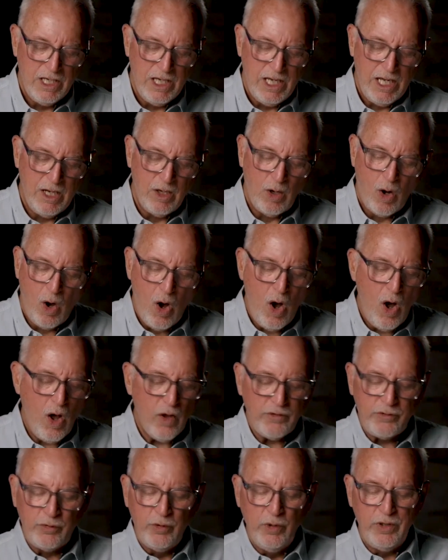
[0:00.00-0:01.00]
And
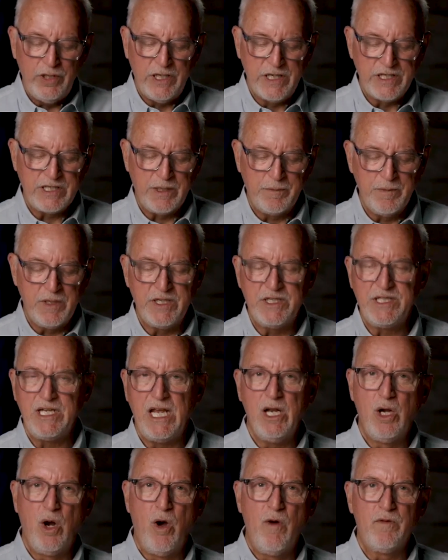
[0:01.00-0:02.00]
all through this, I'm going to
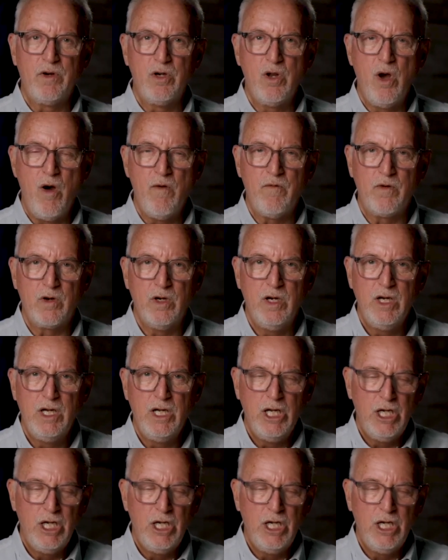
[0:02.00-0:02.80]
say it over and over